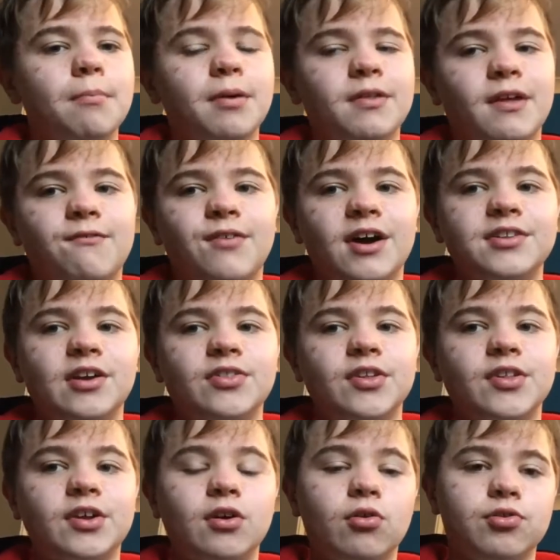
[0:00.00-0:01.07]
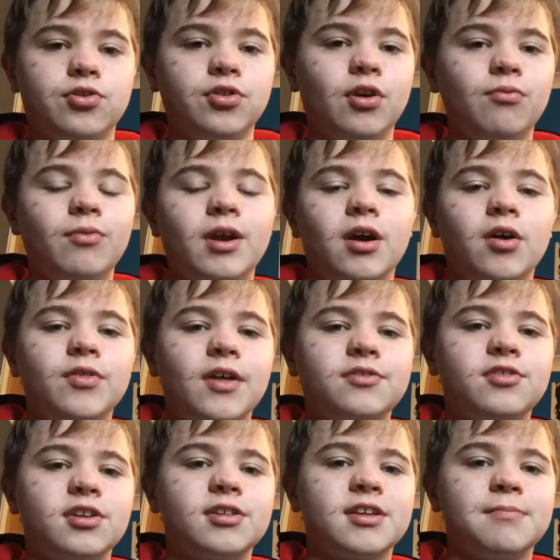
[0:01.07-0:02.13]
but they find out that the ghosts are not real, they're
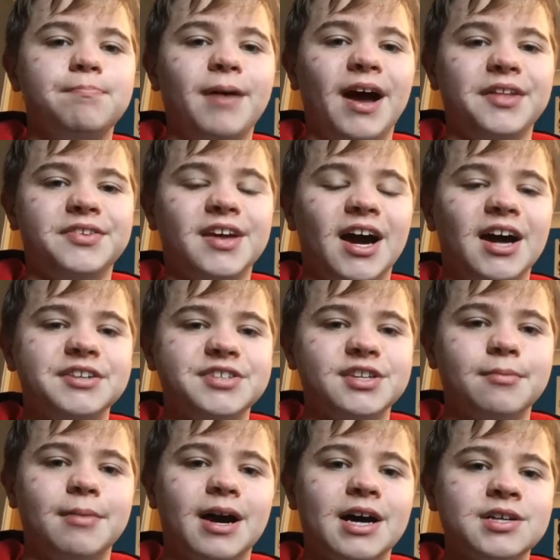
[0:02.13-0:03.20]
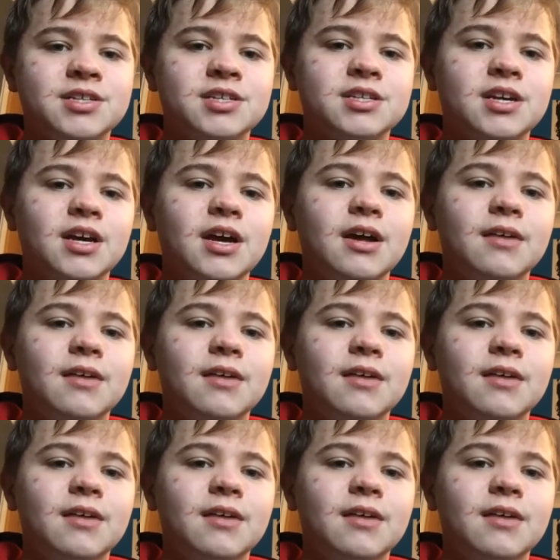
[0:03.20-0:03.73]
just bad guys in a mask.